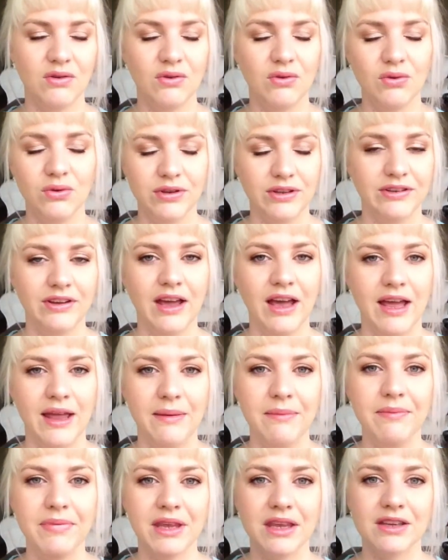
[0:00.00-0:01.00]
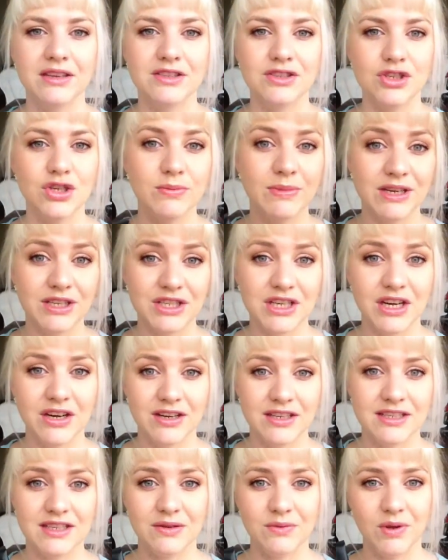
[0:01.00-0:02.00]
all the time, because too much
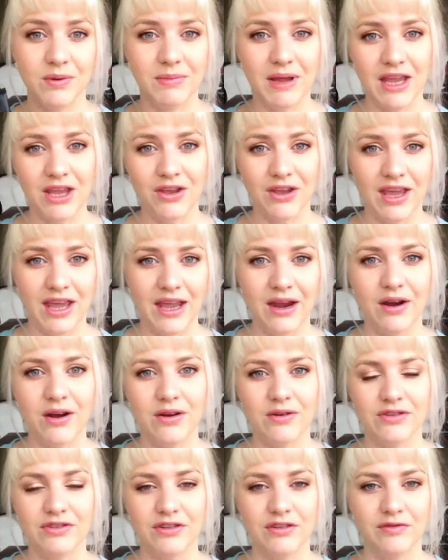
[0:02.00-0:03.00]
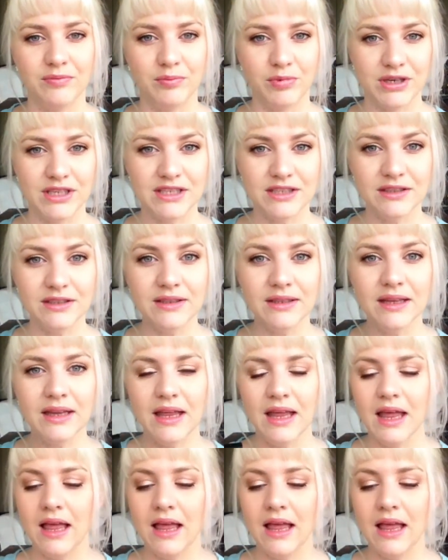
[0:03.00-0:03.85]
keratin will make your hair sort of brittle.